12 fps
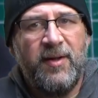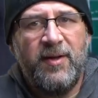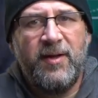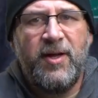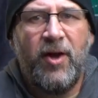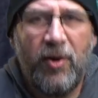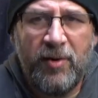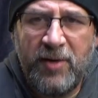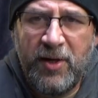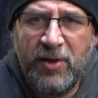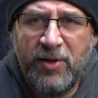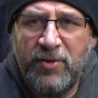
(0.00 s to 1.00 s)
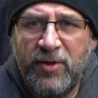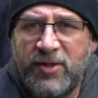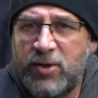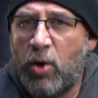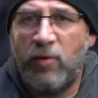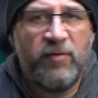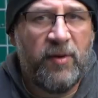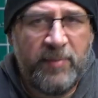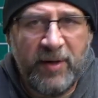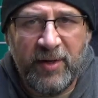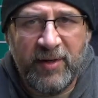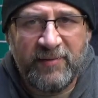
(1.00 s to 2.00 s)
You know, you can do this over a
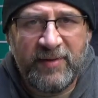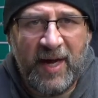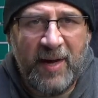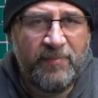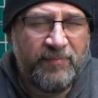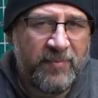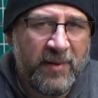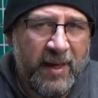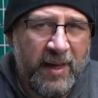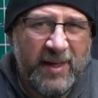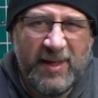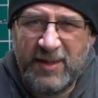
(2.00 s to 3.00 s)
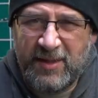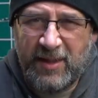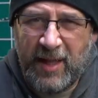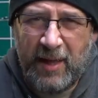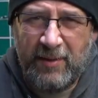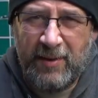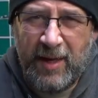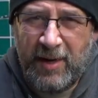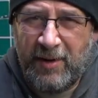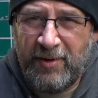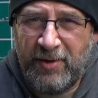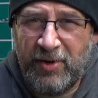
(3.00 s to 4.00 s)
period of time. This is a lot
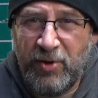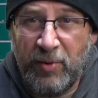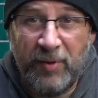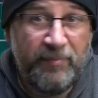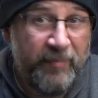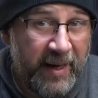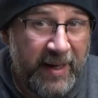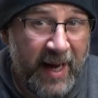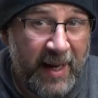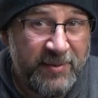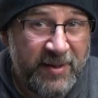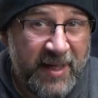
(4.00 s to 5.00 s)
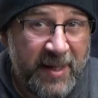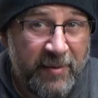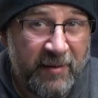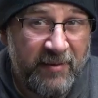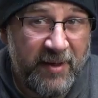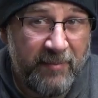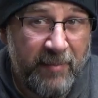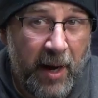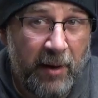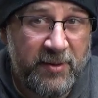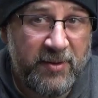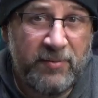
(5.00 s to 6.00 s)
harder to do with big games to keep everything
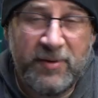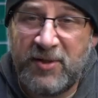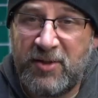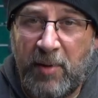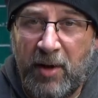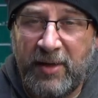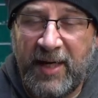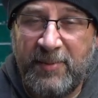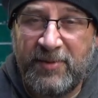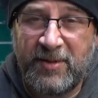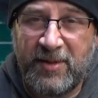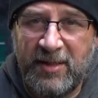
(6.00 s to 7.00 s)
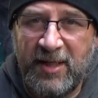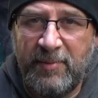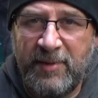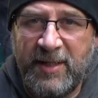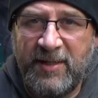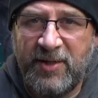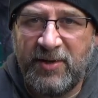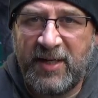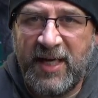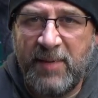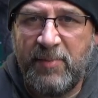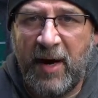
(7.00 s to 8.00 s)
balanced. With the smaller games, it's a little bit easier to
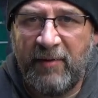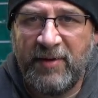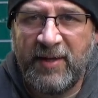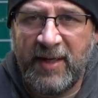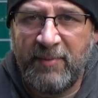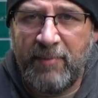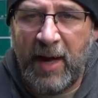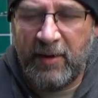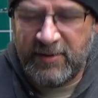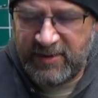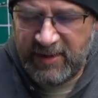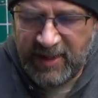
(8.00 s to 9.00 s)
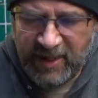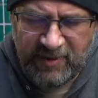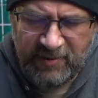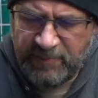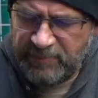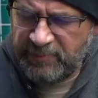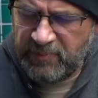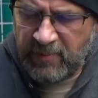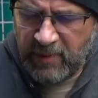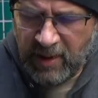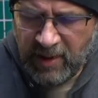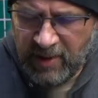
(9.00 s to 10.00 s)
keep everything balanced together.
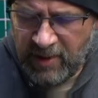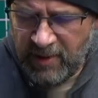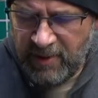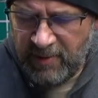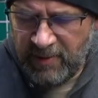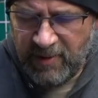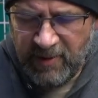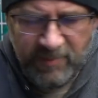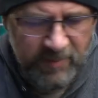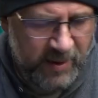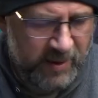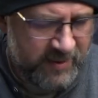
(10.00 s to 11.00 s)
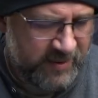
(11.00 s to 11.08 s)
But